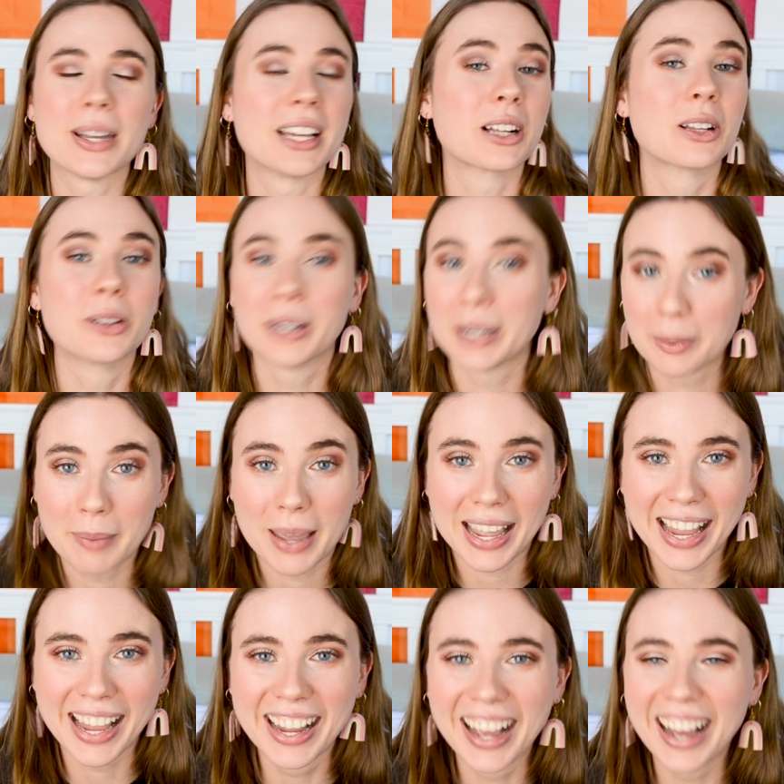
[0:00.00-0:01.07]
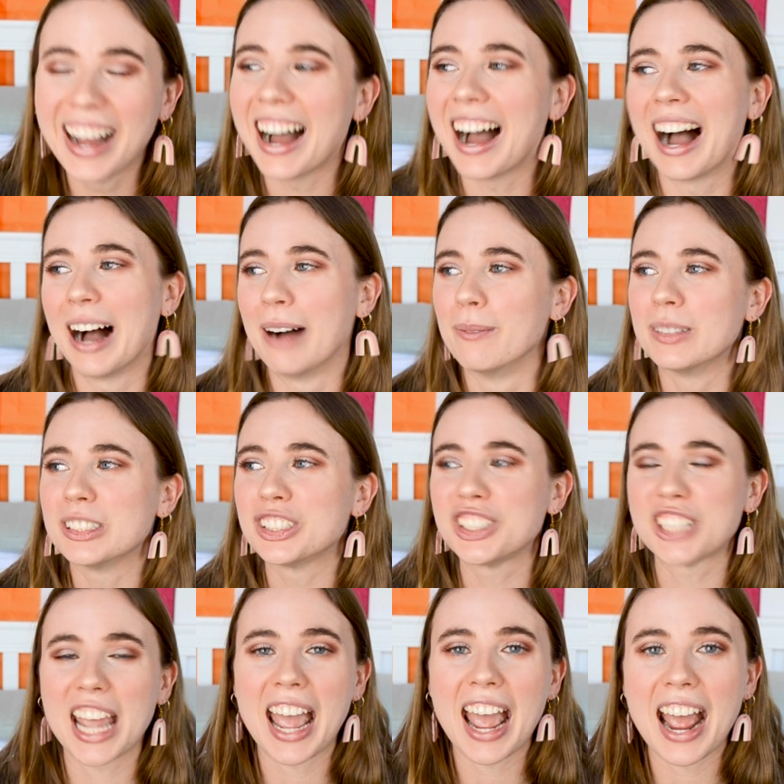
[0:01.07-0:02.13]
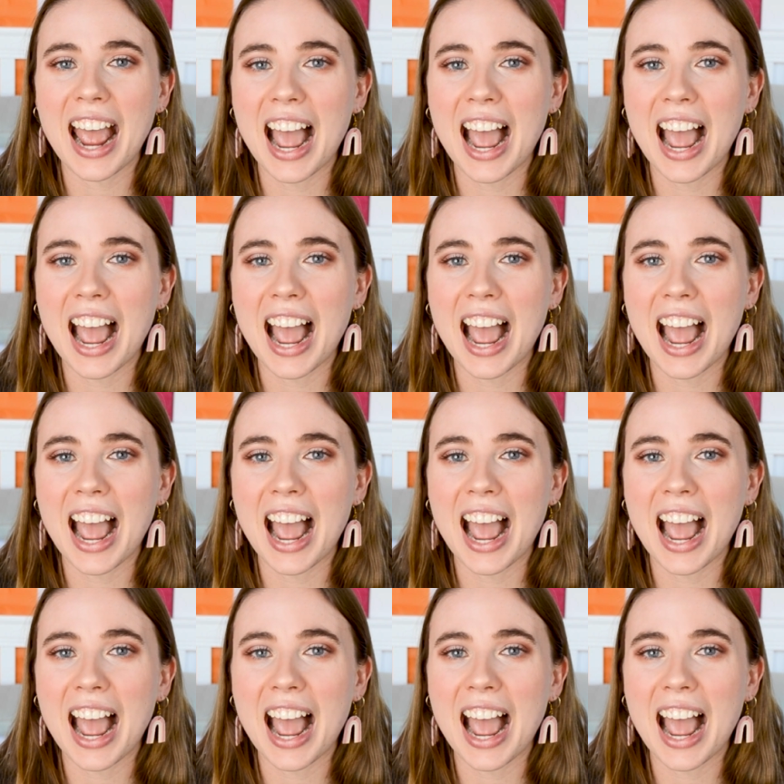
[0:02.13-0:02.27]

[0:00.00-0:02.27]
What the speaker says: including me, share